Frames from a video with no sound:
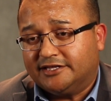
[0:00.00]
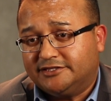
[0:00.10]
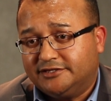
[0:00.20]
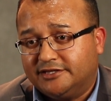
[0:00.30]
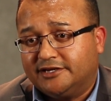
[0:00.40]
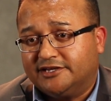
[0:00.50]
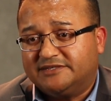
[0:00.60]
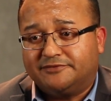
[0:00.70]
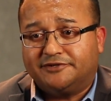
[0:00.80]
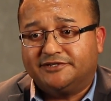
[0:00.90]
to the
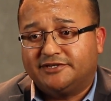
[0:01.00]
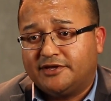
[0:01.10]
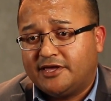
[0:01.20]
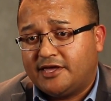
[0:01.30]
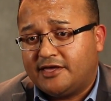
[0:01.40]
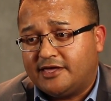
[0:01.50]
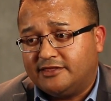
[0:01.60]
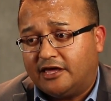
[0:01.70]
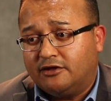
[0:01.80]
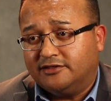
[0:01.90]
customers,
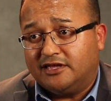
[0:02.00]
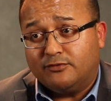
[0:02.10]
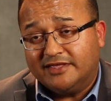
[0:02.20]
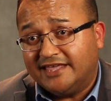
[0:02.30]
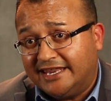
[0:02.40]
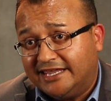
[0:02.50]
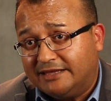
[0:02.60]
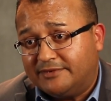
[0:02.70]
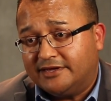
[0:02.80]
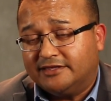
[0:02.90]
not only when they need
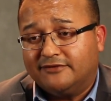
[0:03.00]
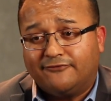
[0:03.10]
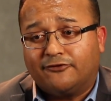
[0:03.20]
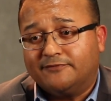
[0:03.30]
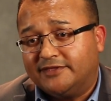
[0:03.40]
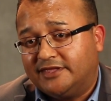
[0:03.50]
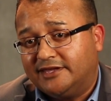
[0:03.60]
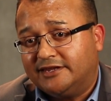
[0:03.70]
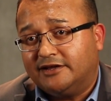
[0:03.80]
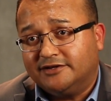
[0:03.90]
it, but in the form that they
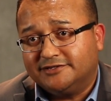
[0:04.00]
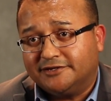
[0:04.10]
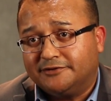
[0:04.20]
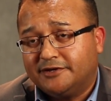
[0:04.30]
need it also.